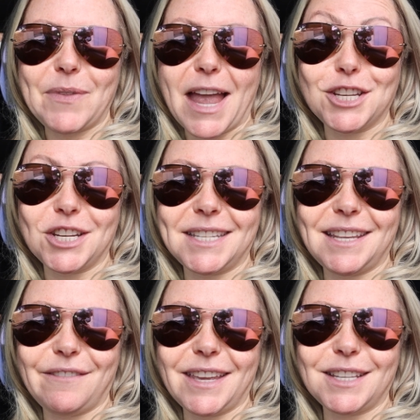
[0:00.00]

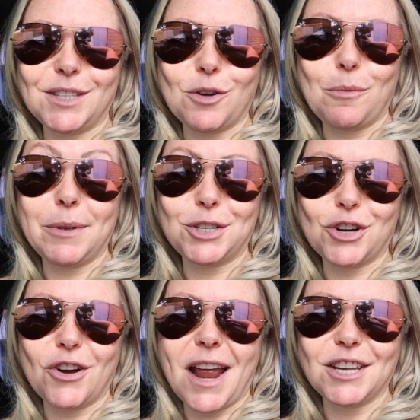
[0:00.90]
IGTV, so be
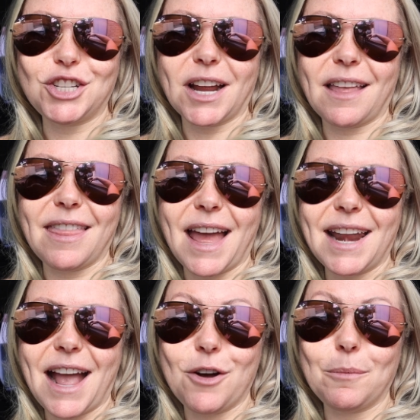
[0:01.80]
sure and check
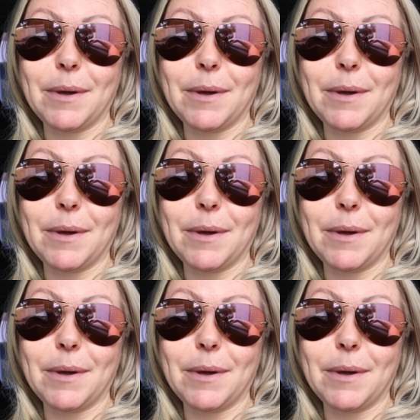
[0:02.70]
that out.